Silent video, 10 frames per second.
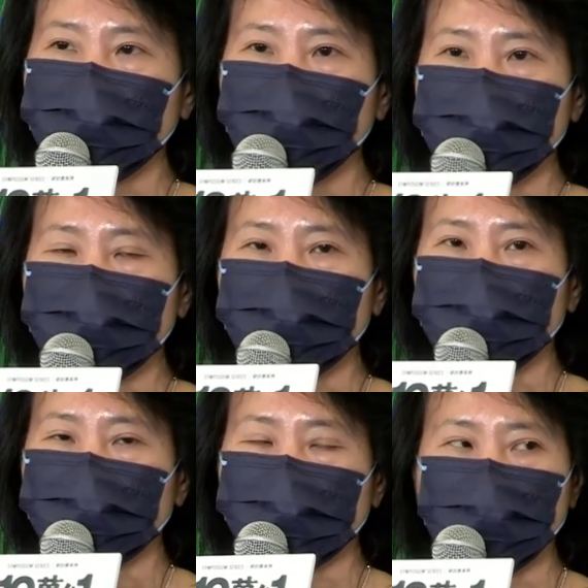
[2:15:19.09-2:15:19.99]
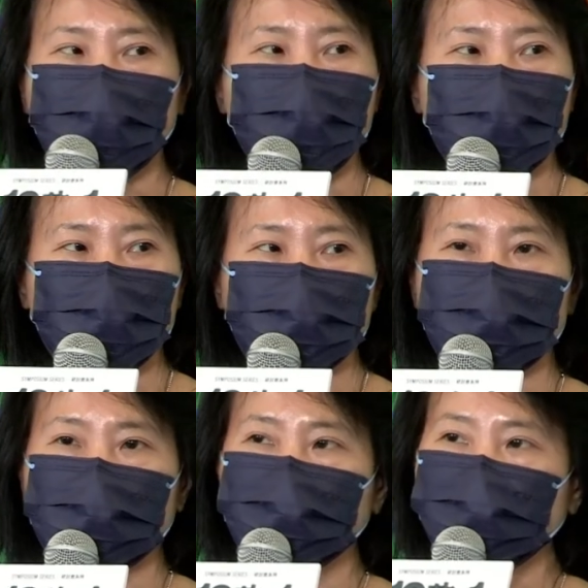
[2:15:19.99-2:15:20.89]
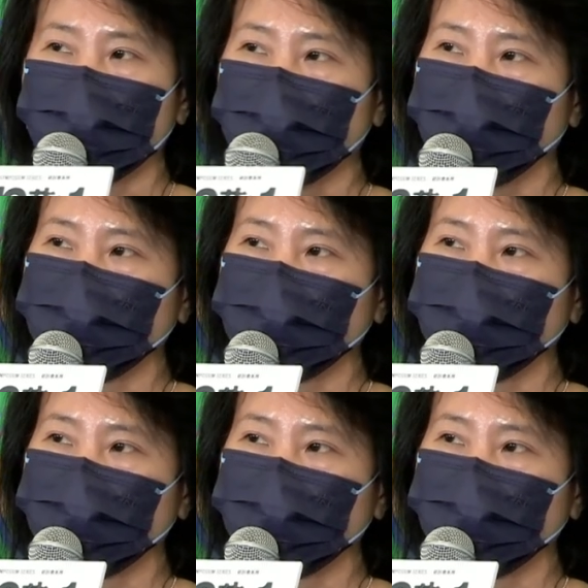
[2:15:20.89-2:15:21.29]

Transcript: and uh, we talk about knowledge and skills.